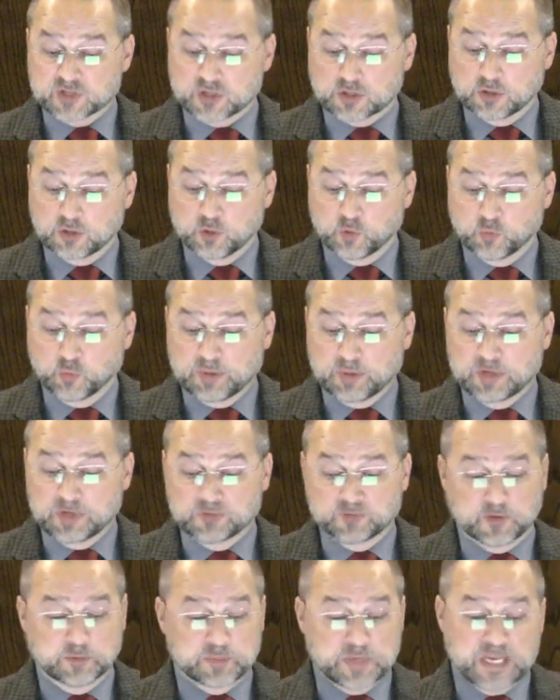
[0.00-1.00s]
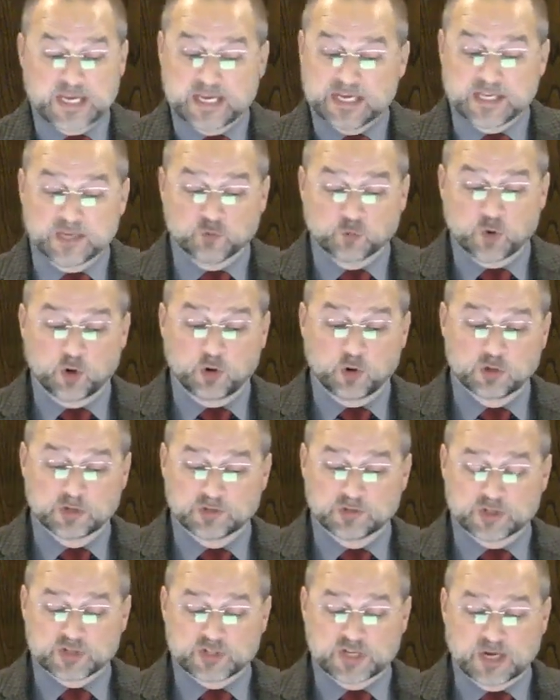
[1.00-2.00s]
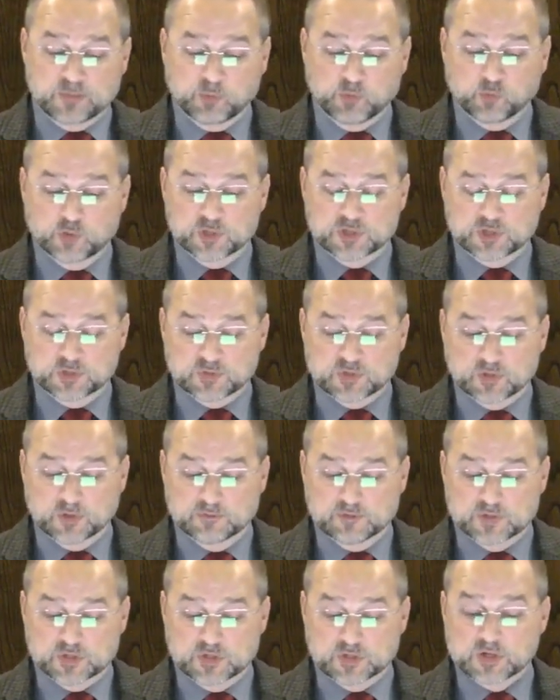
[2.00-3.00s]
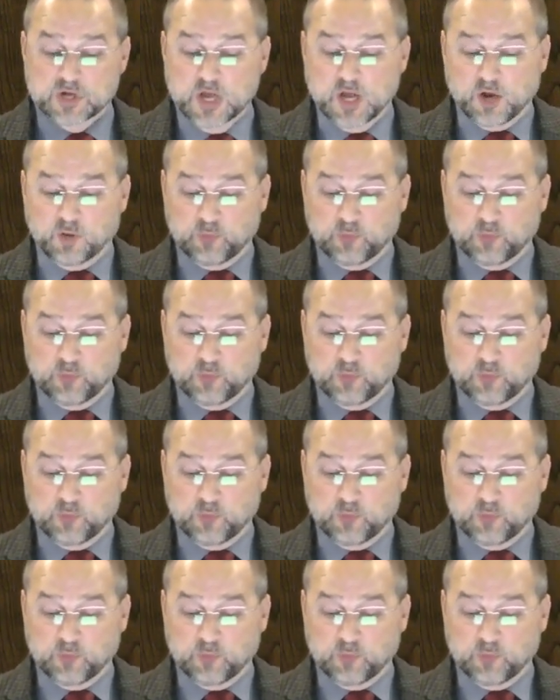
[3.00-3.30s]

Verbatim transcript: exclude women from any role in the chapel worship services.